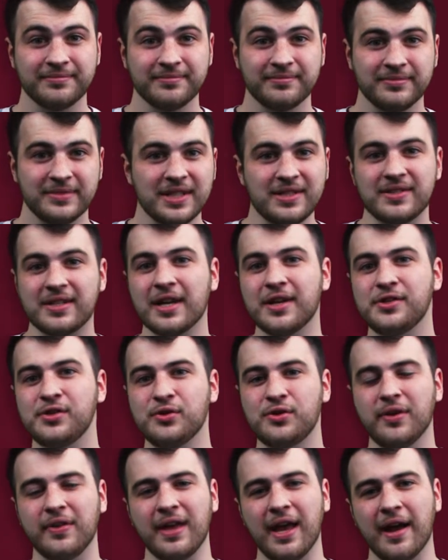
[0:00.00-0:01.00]
This takes you
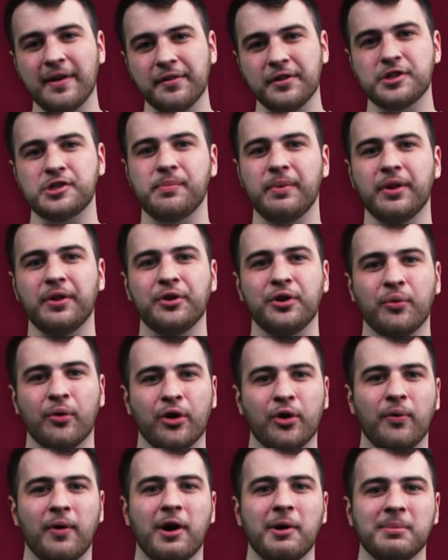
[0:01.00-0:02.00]
to the eligibility
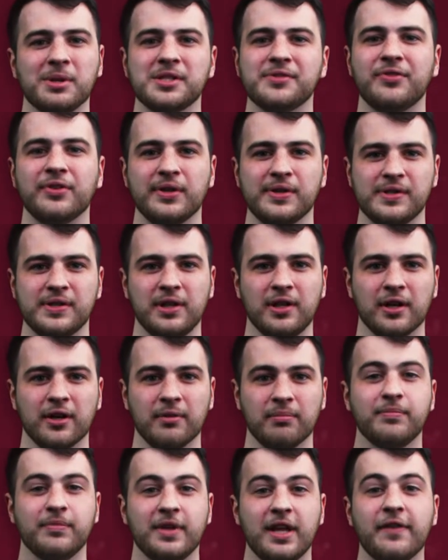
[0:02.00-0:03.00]
requirements for this year.
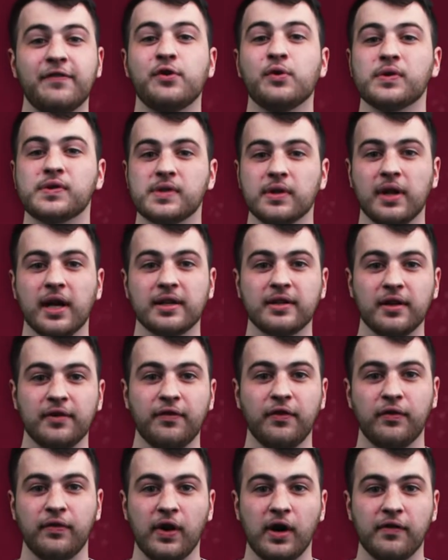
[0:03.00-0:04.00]
If you're selected
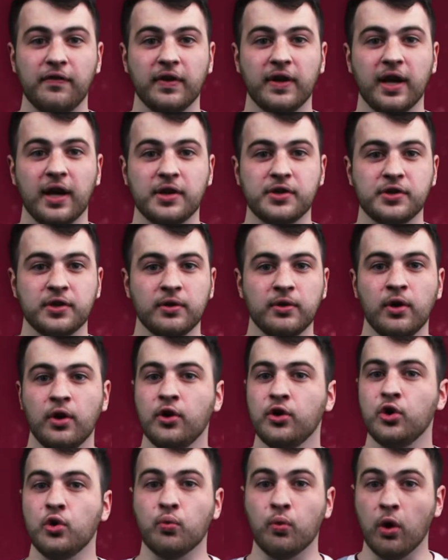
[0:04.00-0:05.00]
for verification,
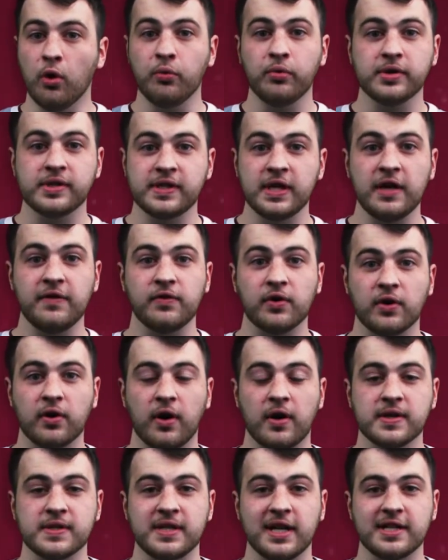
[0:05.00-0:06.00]
you won't receive your
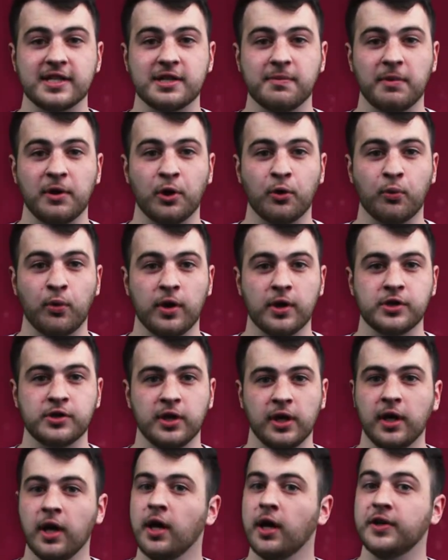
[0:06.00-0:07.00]
cost estimator
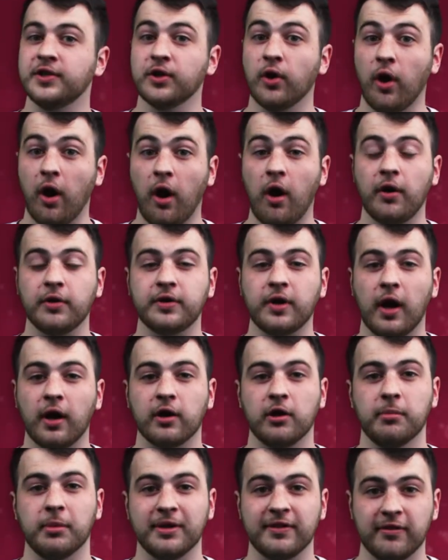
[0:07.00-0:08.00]
worksheet until all
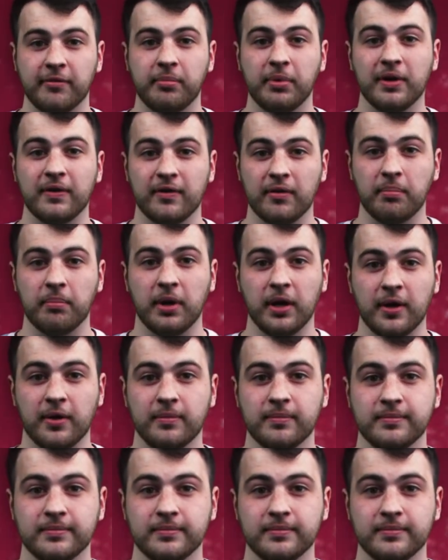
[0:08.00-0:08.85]
documents have been submitted.